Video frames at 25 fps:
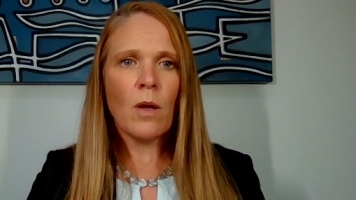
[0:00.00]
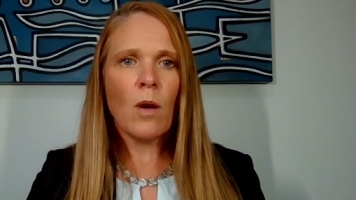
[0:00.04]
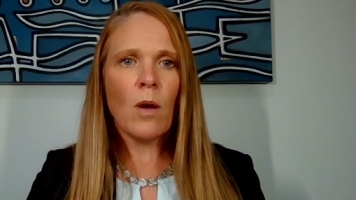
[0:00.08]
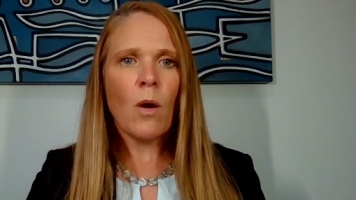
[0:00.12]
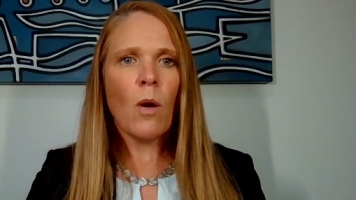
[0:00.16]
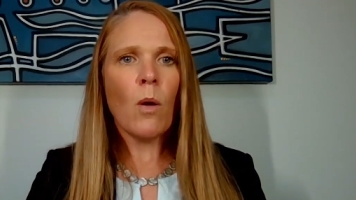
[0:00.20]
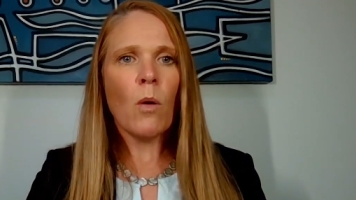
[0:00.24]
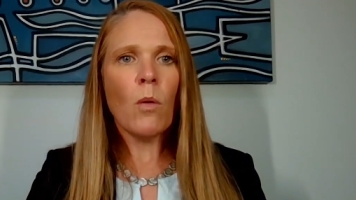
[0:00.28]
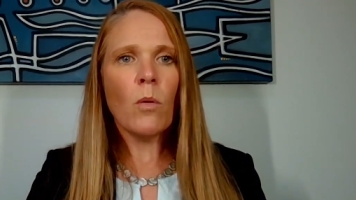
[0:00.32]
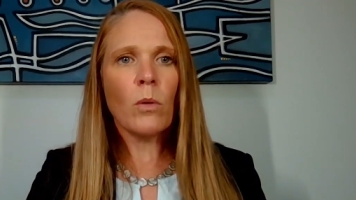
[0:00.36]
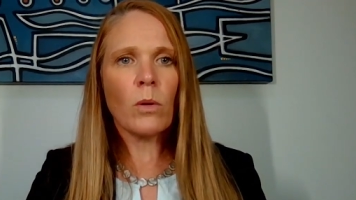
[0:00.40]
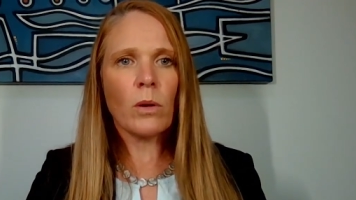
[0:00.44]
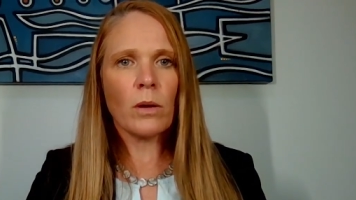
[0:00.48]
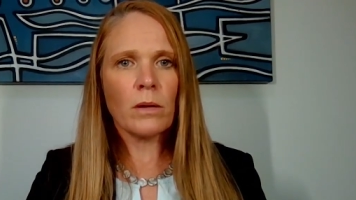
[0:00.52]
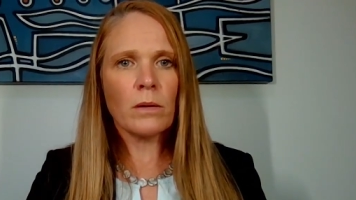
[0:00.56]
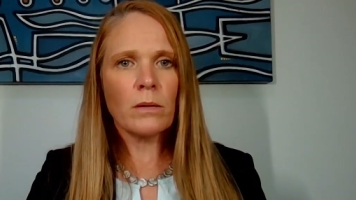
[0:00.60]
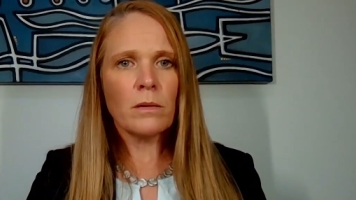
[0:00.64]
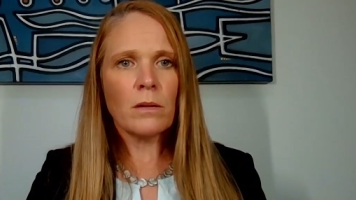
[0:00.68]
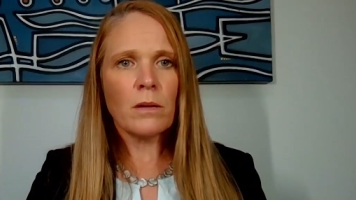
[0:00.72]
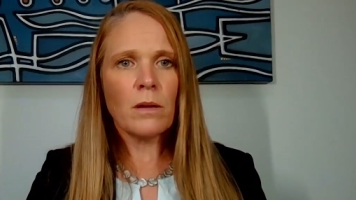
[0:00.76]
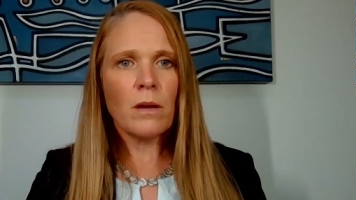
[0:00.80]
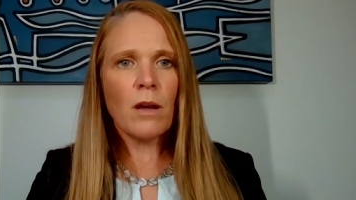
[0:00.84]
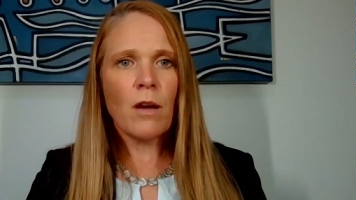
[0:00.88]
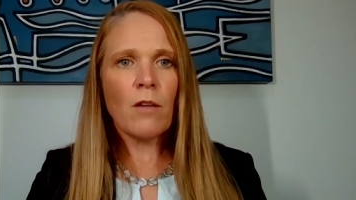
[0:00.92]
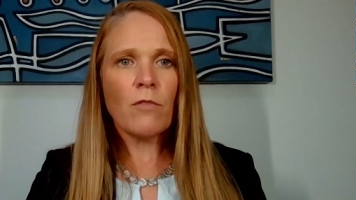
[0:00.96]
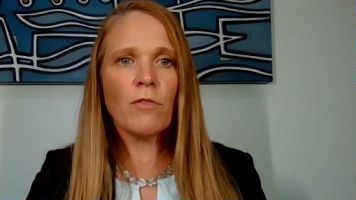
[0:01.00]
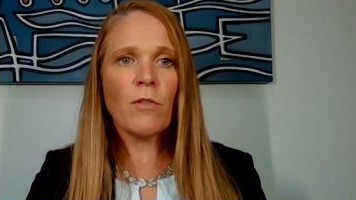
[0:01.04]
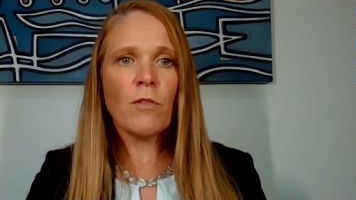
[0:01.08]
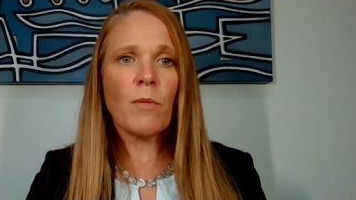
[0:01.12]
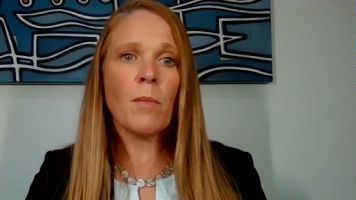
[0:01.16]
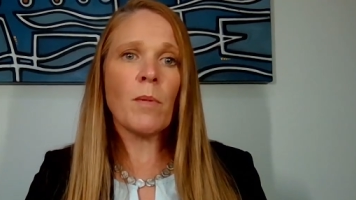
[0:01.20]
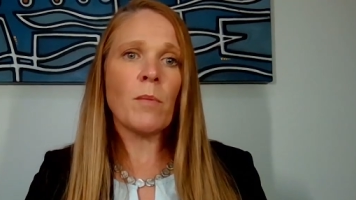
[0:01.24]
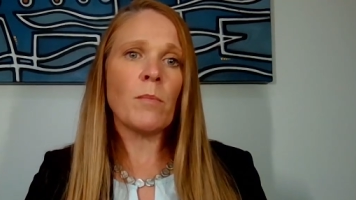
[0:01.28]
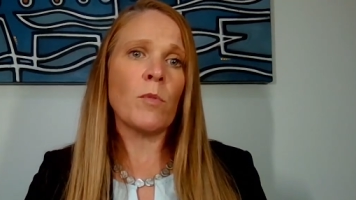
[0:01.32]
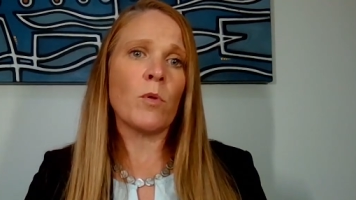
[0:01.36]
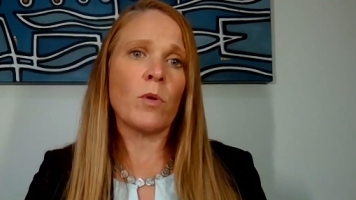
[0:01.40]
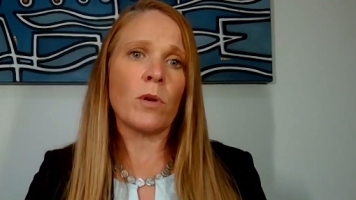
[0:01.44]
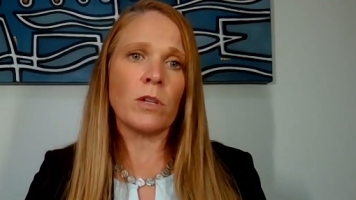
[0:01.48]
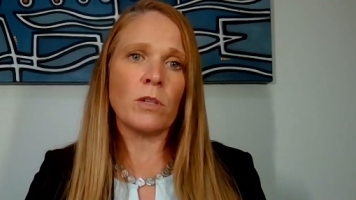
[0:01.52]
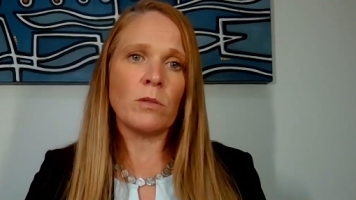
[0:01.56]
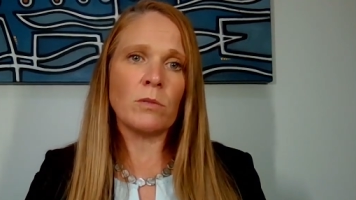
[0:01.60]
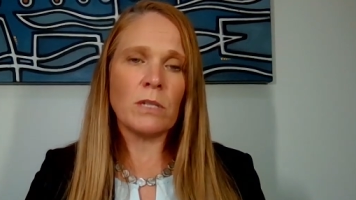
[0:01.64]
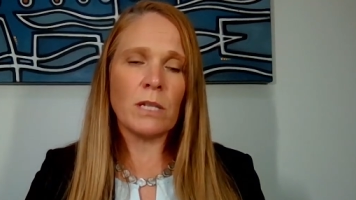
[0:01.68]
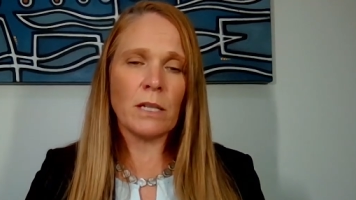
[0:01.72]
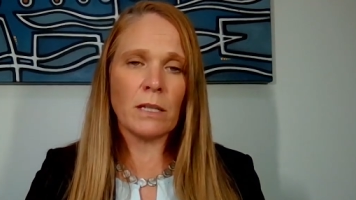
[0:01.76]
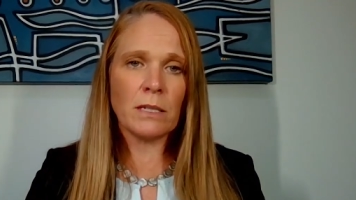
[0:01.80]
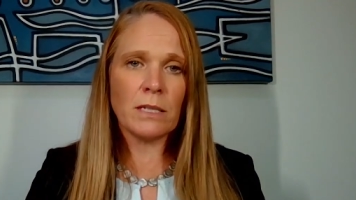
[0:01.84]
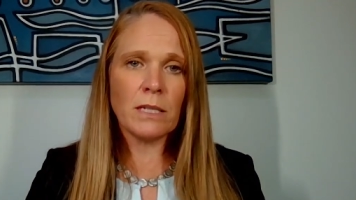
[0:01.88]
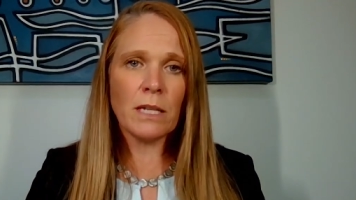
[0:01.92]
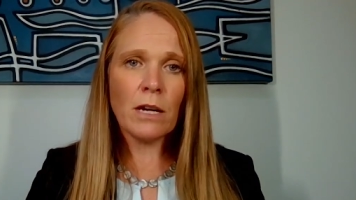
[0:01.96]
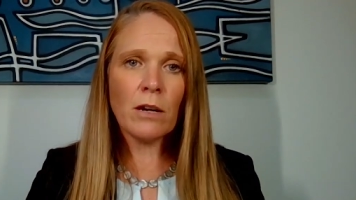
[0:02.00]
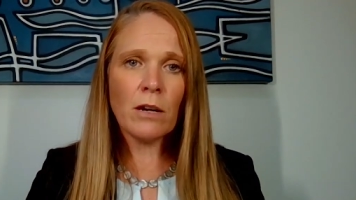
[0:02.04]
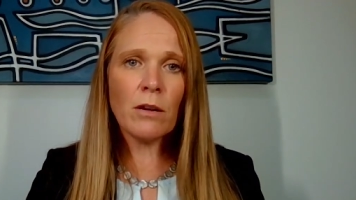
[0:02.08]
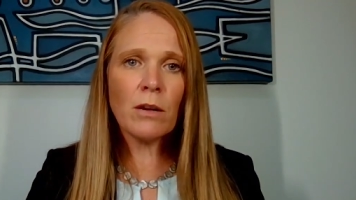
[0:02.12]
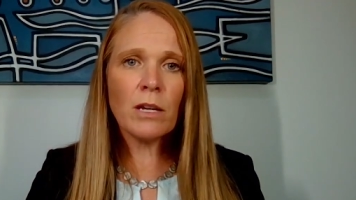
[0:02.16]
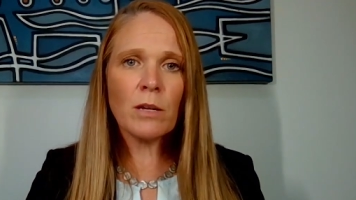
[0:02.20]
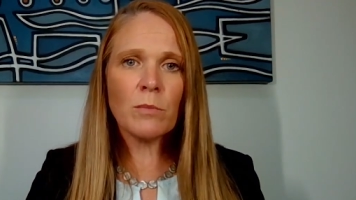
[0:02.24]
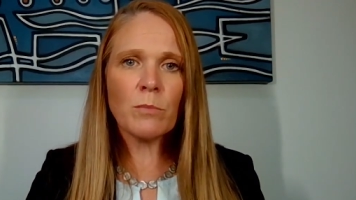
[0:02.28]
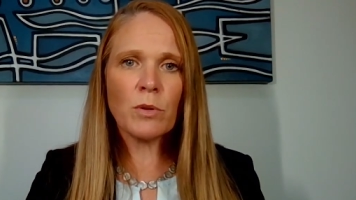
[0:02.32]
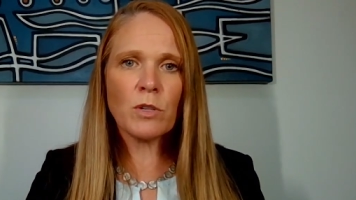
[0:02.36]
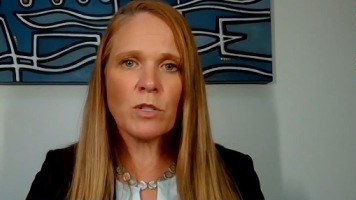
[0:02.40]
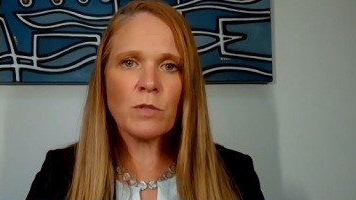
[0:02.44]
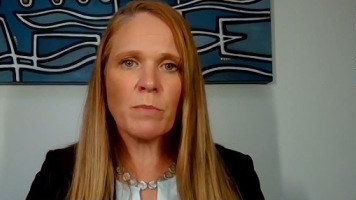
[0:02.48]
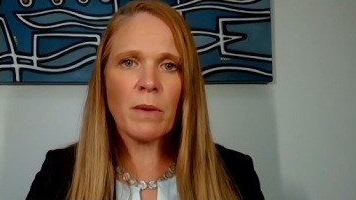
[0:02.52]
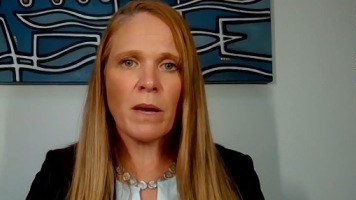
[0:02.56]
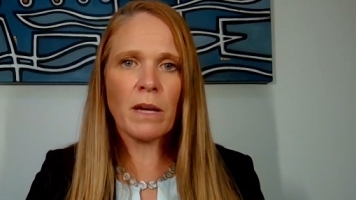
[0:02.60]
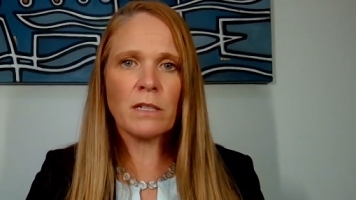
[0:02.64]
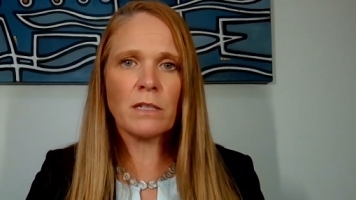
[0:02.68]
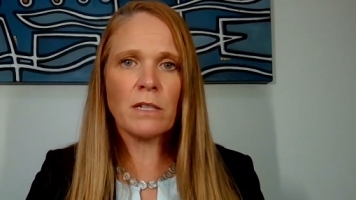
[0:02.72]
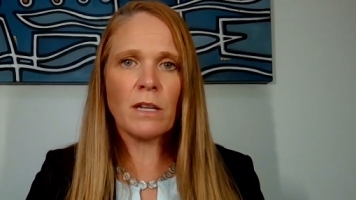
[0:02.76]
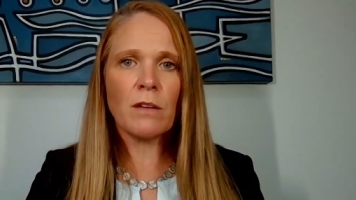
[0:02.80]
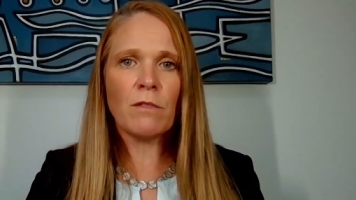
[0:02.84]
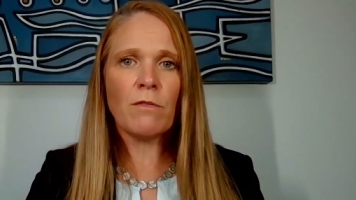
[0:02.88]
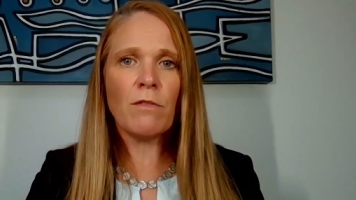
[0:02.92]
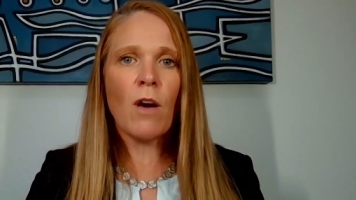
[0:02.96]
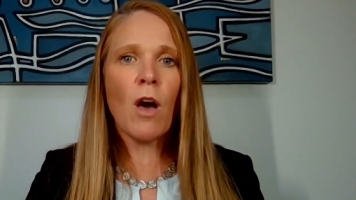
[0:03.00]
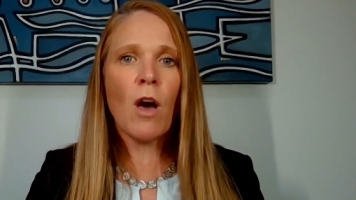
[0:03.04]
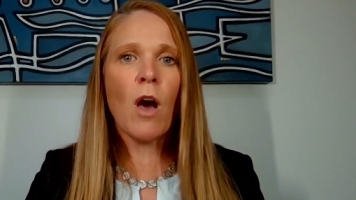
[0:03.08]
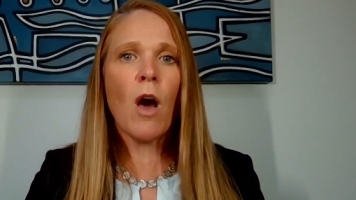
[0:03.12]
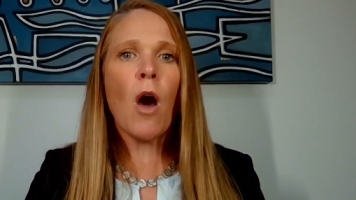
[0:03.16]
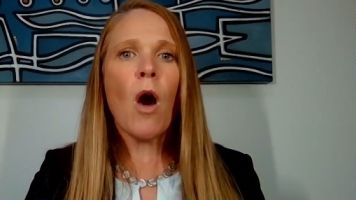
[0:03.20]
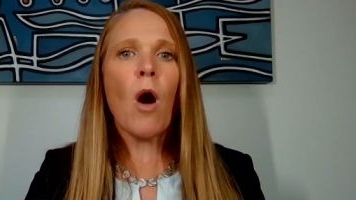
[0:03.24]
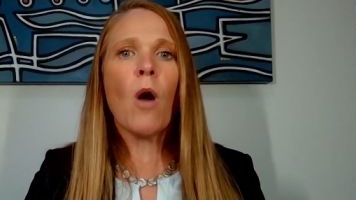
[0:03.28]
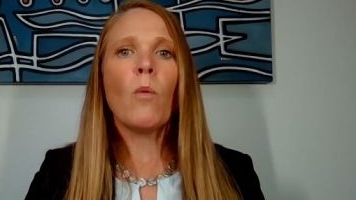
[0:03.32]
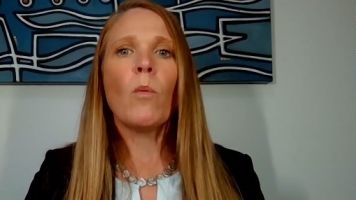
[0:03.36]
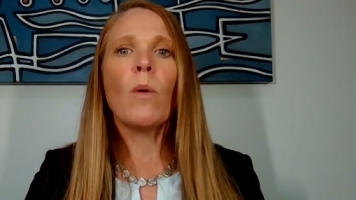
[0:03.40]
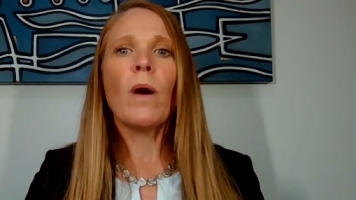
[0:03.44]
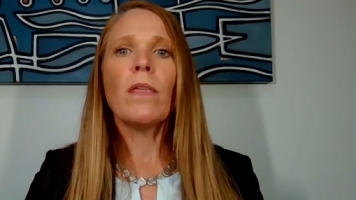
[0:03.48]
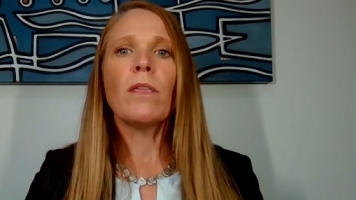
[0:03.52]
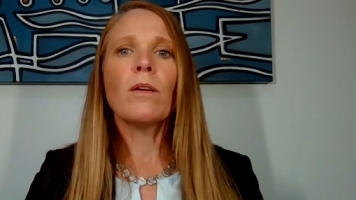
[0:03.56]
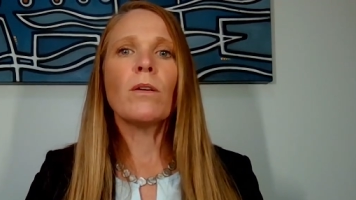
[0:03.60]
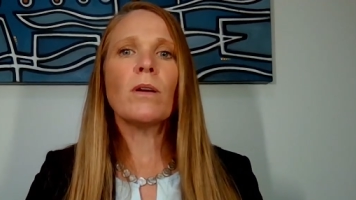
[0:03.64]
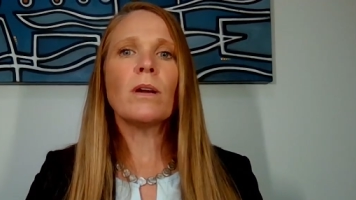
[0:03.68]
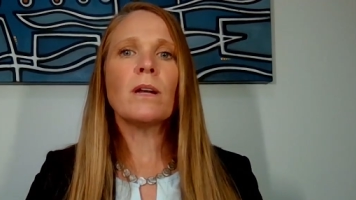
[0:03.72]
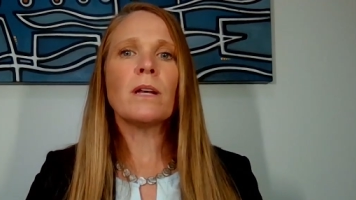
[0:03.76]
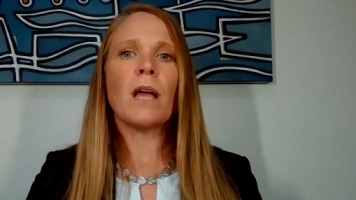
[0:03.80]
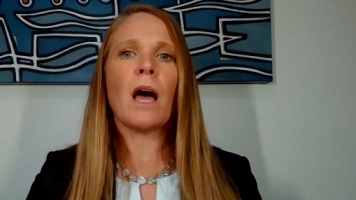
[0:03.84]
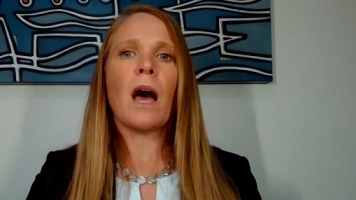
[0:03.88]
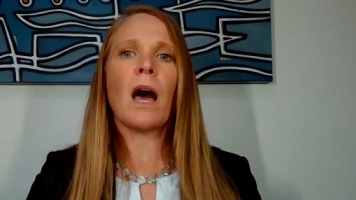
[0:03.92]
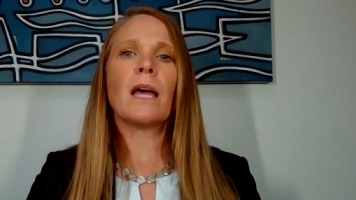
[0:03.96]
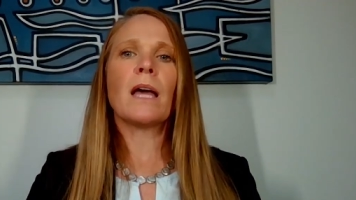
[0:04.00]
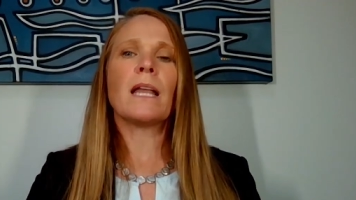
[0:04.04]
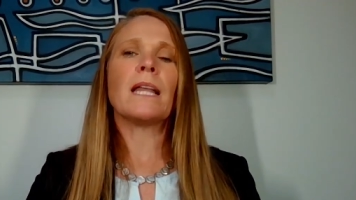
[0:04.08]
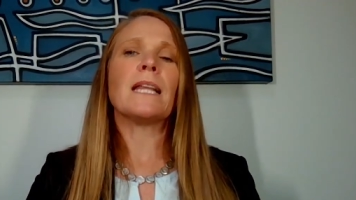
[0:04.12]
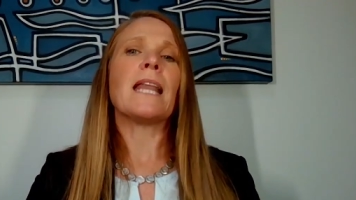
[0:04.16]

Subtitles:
or, from a more utilitarian perspective, whether or not an